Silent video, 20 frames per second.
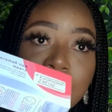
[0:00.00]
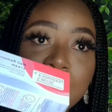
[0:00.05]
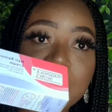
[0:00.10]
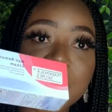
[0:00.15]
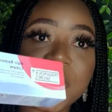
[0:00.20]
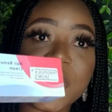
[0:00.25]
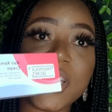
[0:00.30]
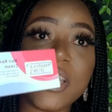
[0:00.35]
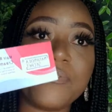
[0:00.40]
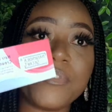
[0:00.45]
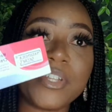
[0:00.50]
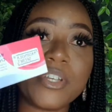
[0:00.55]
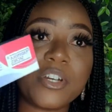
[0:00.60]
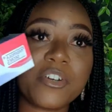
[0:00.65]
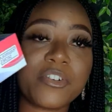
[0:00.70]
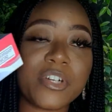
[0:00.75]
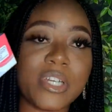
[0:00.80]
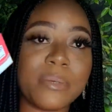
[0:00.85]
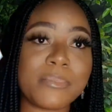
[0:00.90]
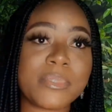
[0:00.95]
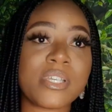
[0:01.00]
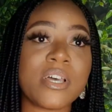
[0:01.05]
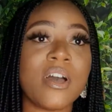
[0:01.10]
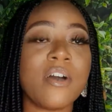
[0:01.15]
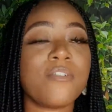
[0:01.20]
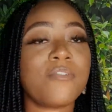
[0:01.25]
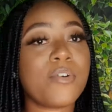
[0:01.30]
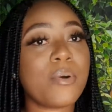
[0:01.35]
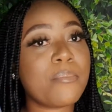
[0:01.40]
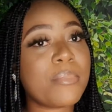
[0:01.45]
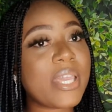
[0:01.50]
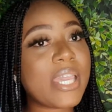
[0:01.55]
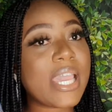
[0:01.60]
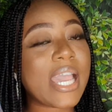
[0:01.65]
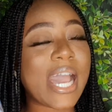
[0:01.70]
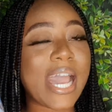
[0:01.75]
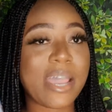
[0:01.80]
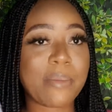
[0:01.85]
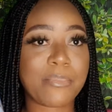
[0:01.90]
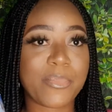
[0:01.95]
shaving creams. For
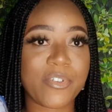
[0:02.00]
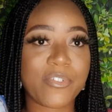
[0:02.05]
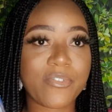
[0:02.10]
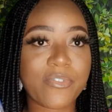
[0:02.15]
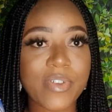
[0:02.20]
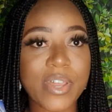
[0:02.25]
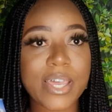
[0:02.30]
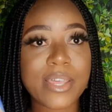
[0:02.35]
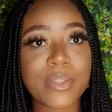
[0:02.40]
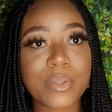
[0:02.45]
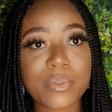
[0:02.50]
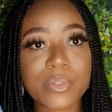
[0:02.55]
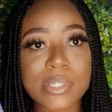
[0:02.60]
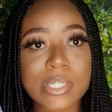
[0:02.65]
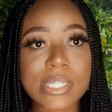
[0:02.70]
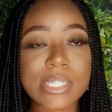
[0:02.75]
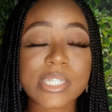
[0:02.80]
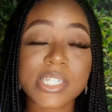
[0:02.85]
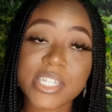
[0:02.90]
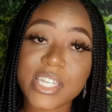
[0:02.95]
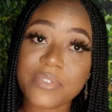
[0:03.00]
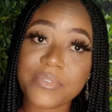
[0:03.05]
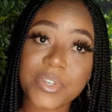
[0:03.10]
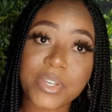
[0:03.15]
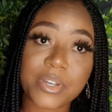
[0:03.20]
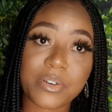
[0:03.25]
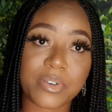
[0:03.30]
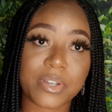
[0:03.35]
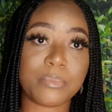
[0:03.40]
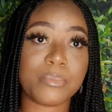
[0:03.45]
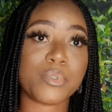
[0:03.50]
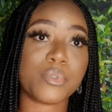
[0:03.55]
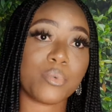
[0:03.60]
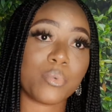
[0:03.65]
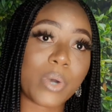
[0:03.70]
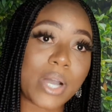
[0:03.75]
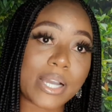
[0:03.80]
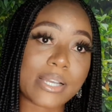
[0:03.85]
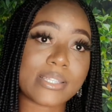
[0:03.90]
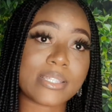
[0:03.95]
me, I prefer using shaving cream to
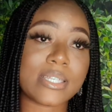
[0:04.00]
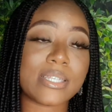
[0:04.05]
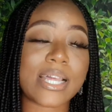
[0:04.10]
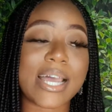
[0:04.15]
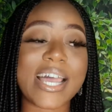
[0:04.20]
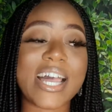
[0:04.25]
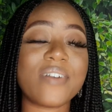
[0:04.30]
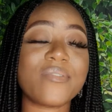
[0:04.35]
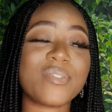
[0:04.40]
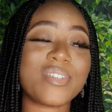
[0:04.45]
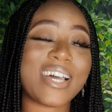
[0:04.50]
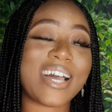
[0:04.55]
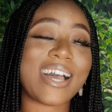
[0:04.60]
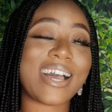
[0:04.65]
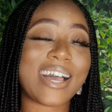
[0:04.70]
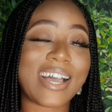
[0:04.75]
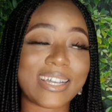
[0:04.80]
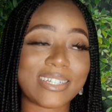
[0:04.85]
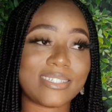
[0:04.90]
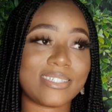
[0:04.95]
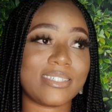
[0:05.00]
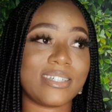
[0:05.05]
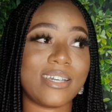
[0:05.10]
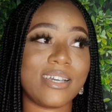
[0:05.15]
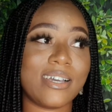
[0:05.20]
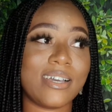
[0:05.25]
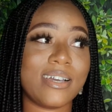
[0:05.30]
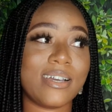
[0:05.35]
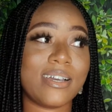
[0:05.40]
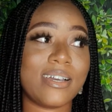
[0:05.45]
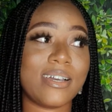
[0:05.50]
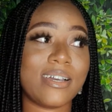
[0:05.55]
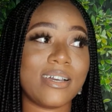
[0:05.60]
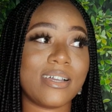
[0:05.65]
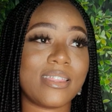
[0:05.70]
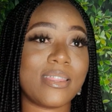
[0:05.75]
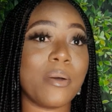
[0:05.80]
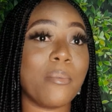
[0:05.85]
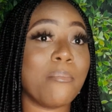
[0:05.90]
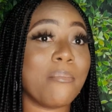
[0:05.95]
waxing. I haven't had
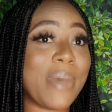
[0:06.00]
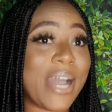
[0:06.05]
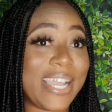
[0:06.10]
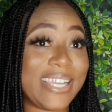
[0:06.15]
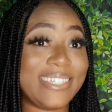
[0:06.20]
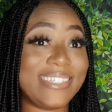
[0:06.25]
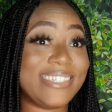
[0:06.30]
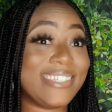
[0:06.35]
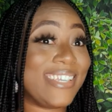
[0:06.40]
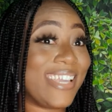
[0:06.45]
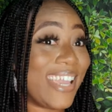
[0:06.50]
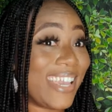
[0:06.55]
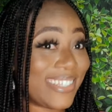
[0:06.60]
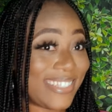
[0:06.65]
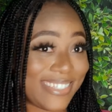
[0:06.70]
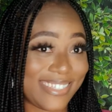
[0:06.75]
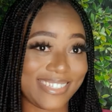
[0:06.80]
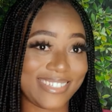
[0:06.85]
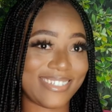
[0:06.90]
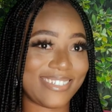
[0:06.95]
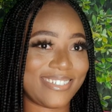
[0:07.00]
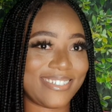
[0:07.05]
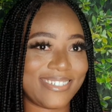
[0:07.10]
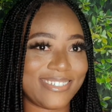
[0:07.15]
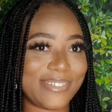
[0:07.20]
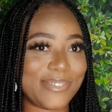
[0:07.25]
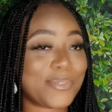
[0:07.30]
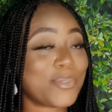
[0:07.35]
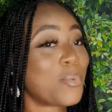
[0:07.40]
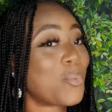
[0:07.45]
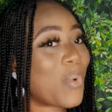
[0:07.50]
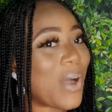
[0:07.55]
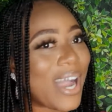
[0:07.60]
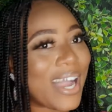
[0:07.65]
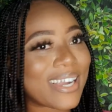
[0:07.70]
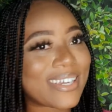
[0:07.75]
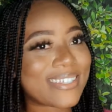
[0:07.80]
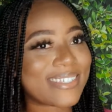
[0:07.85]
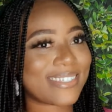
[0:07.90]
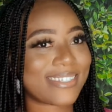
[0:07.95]
the mind yet to
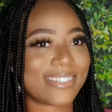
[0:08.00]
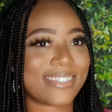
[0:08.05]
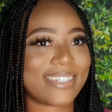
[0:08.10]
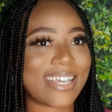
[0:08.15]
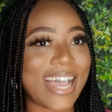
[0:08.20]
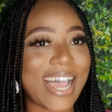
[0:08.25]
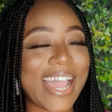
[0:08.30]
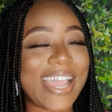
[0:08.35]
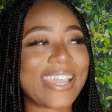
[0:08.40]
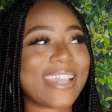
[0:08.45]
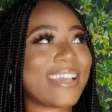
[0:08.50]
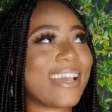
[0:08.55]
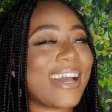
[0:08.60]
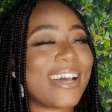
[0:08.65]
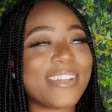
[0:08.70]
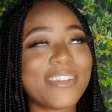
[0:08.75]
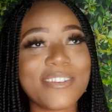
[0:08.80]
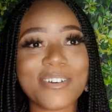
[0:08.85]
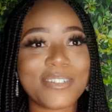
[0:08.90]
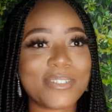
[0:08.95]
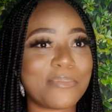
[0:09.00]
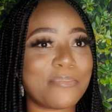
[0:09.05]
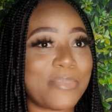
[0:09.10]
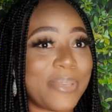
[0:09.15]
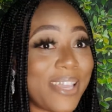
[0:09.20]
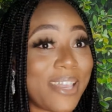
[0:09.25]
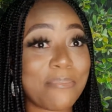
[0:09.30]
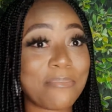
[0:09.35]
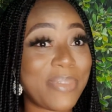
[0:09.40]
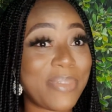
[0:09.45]
wax. I cannot bear